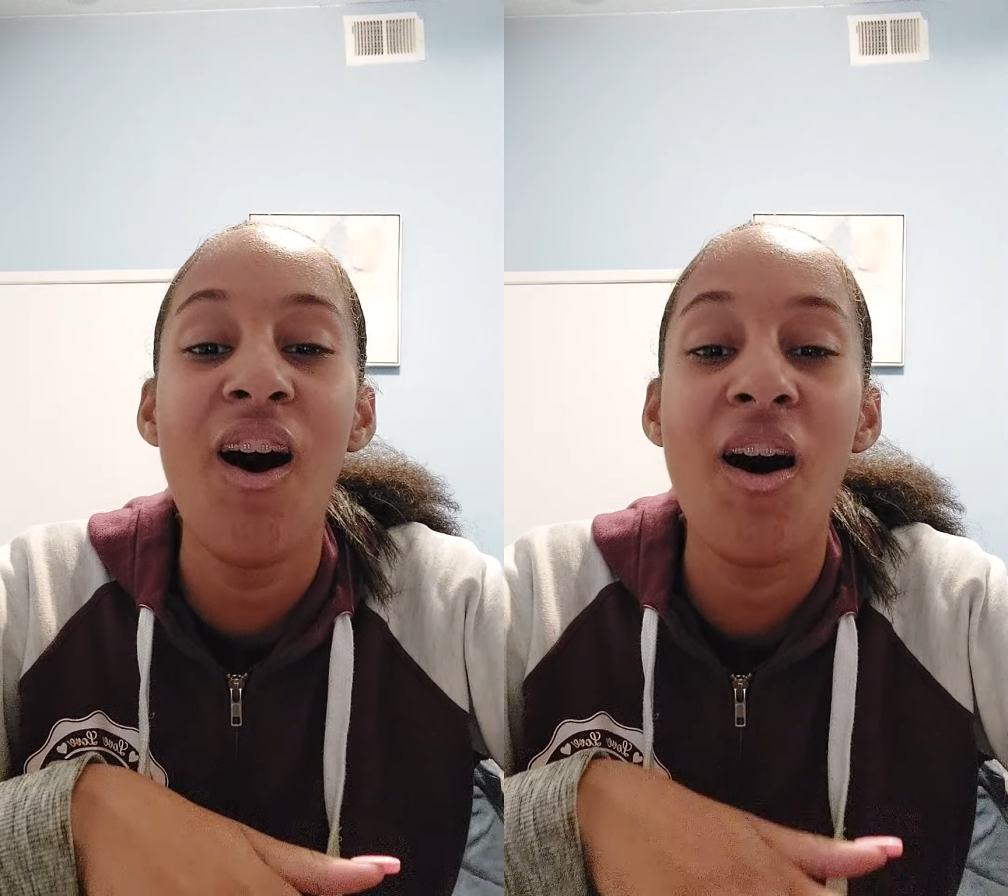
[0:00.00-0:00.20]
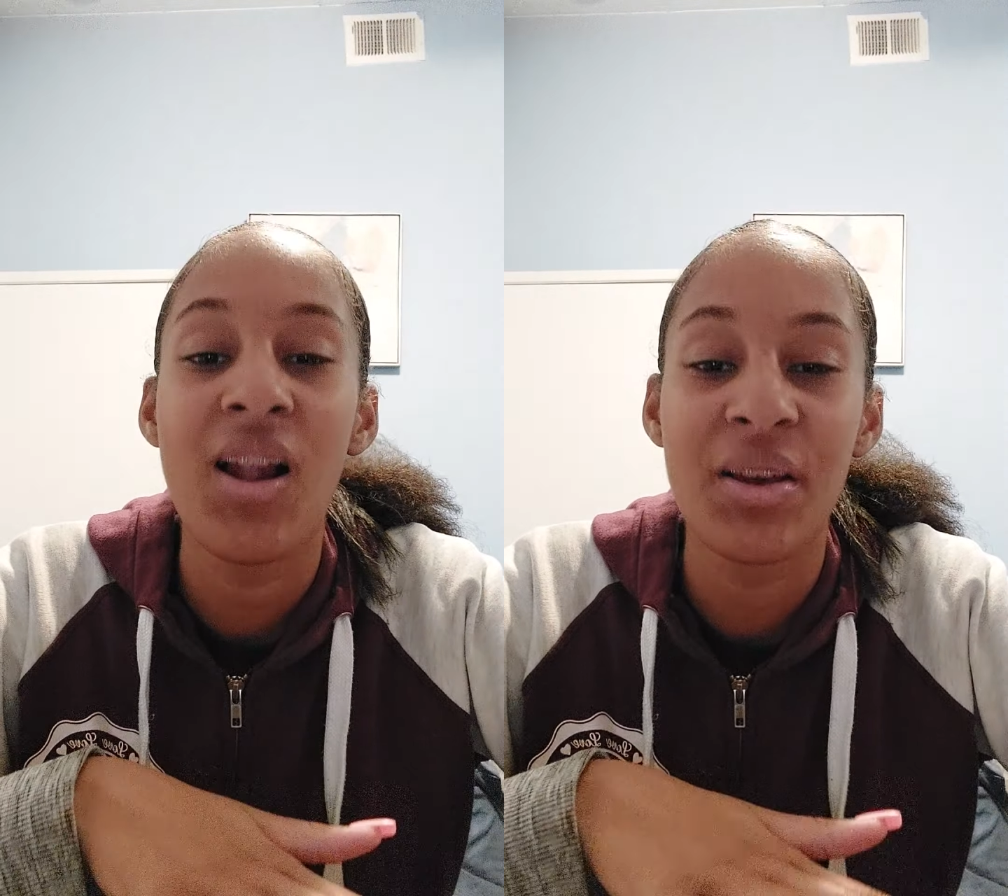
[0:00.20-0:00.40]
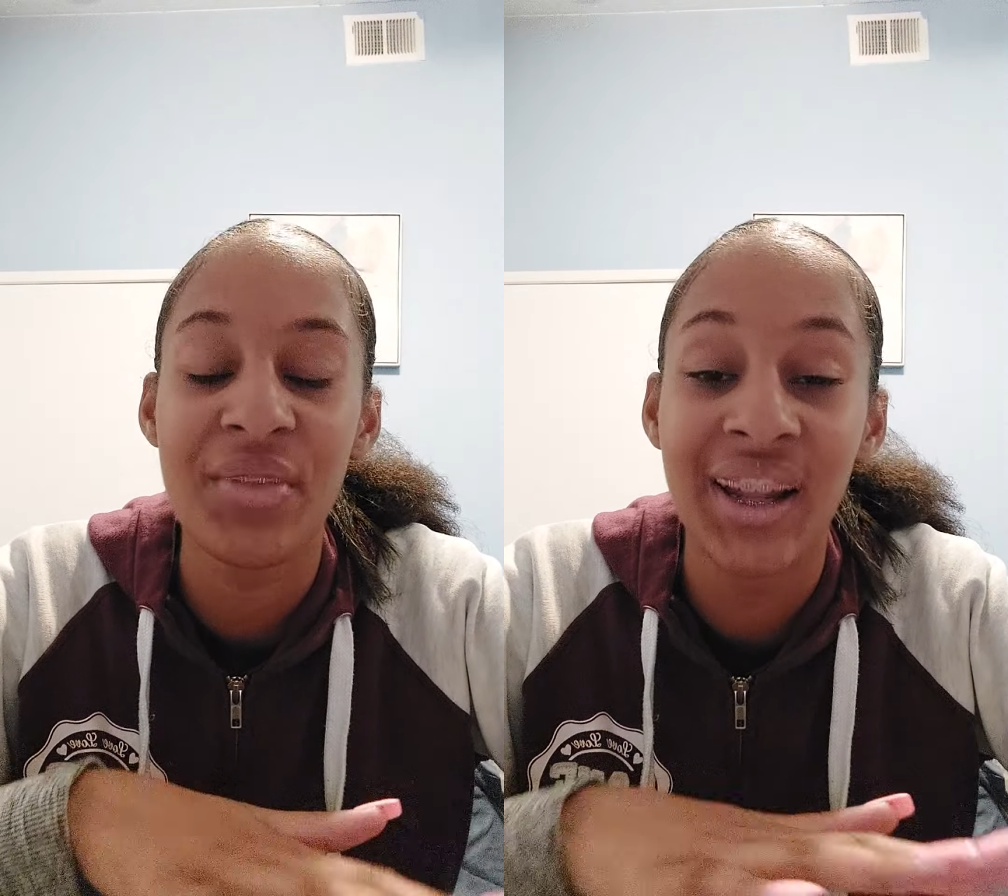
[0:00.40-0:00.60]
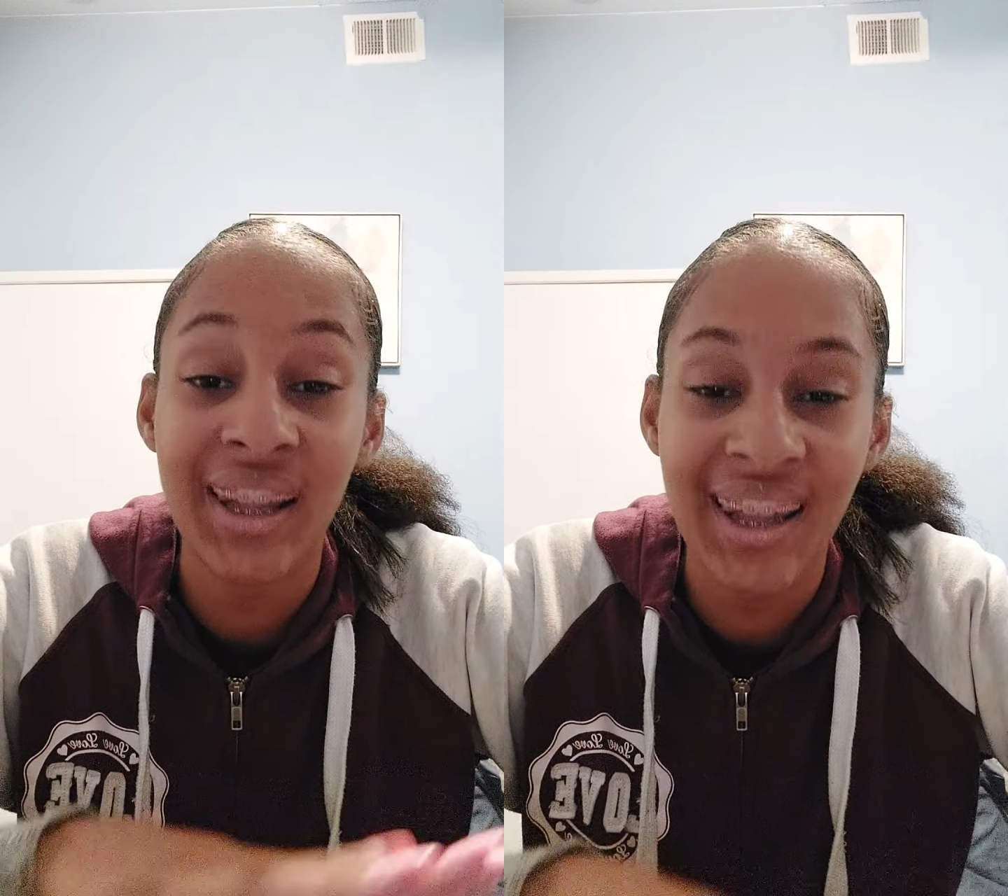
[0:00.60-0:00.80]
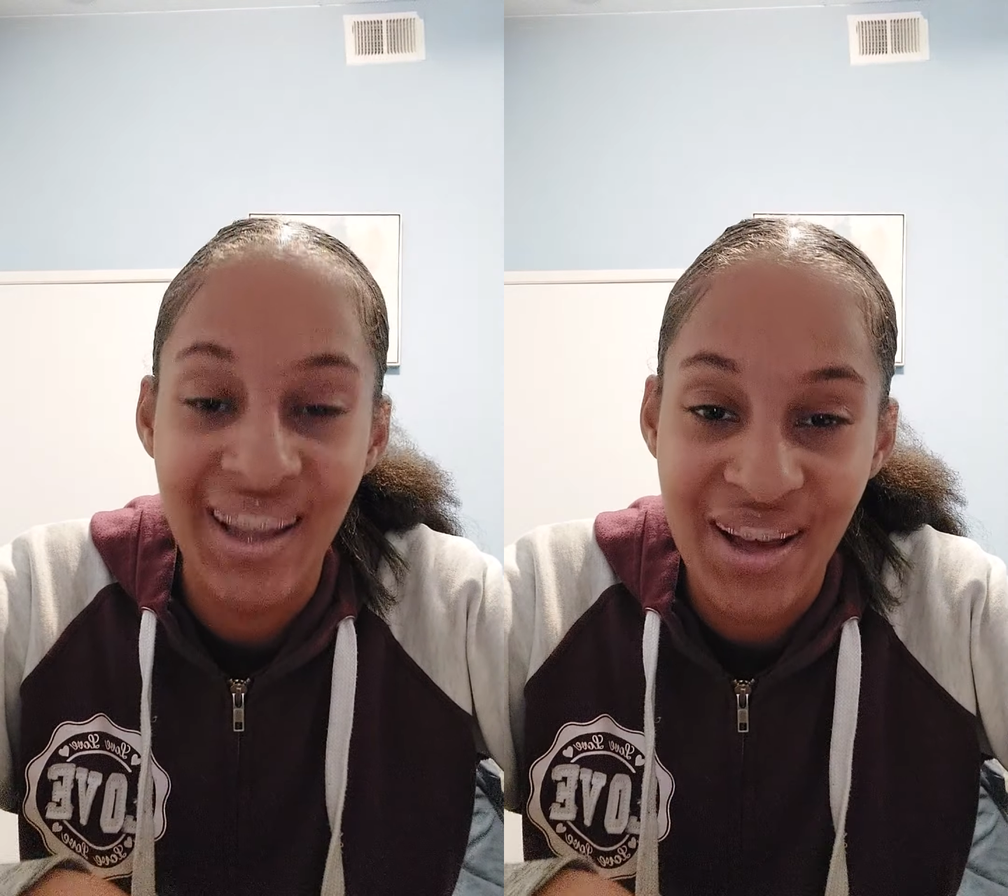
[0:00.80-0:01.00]
all of the
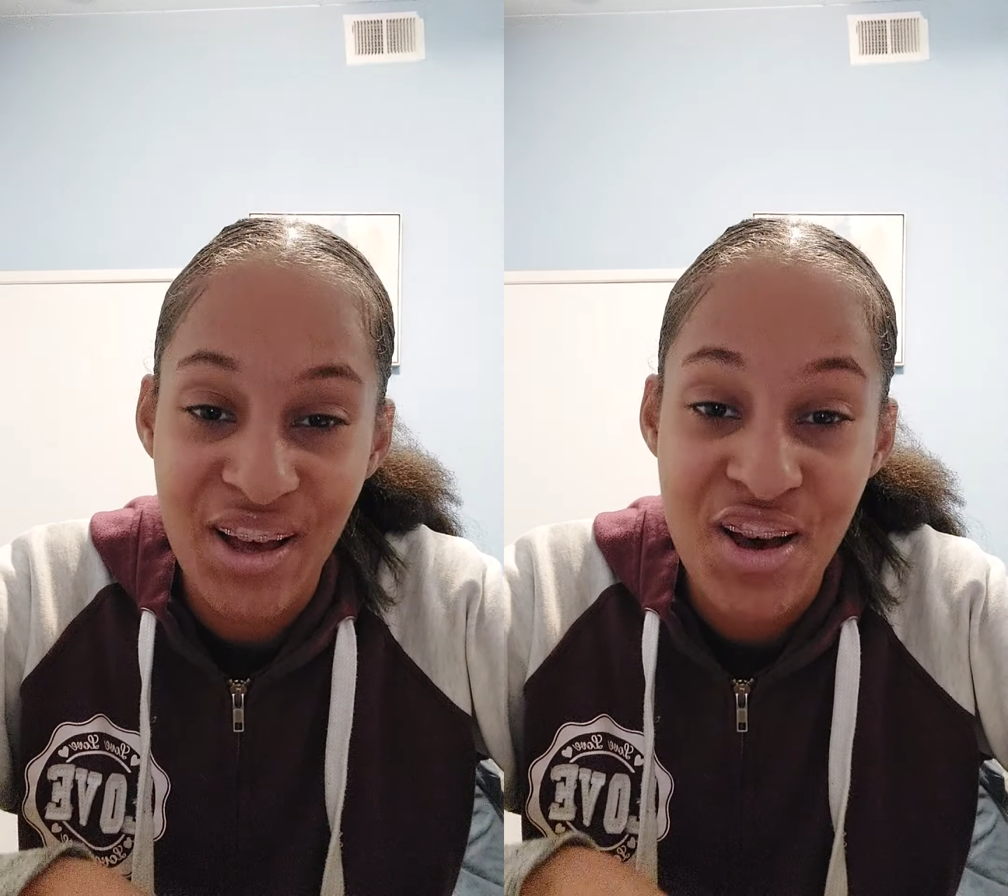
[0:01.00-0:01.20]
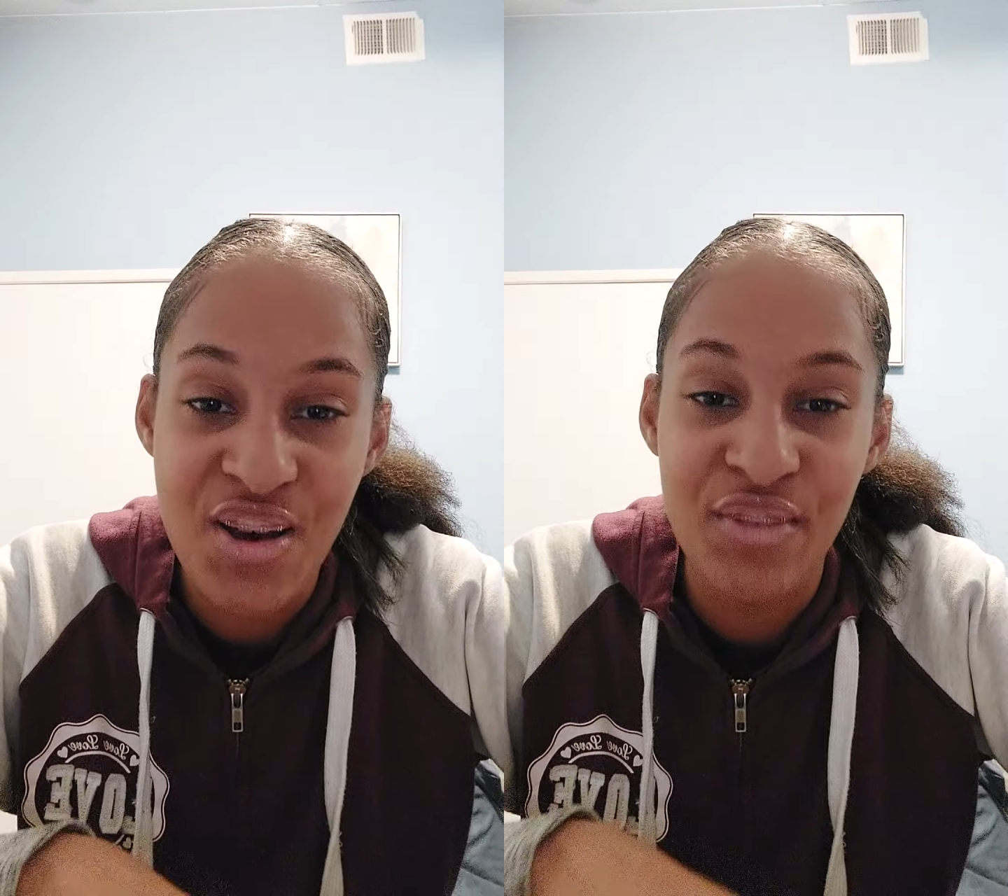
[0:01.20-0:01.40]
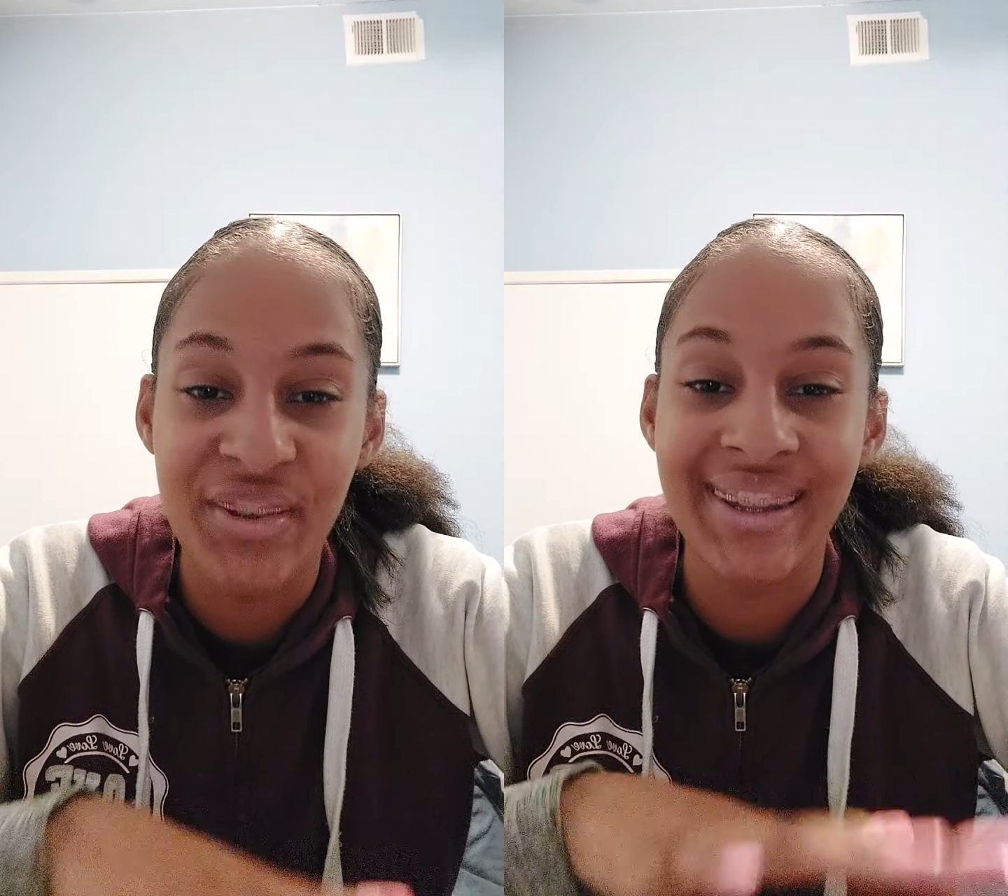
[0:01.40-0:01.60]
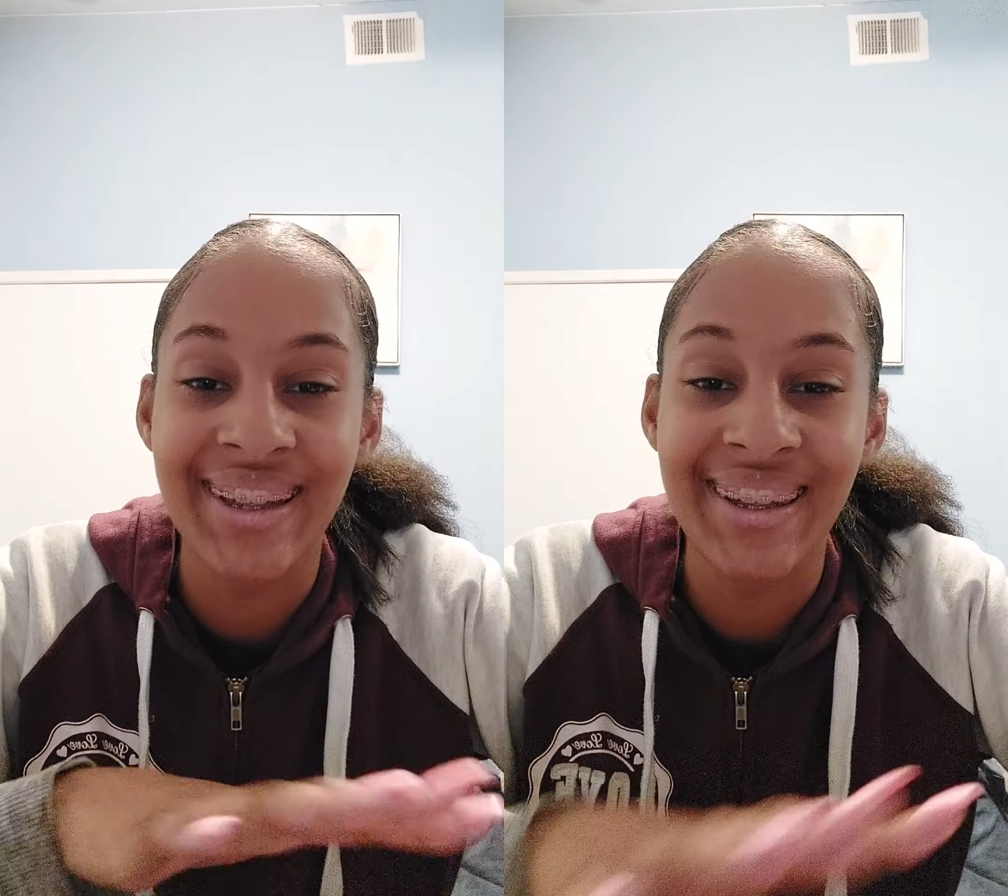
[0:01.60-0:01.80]
love and the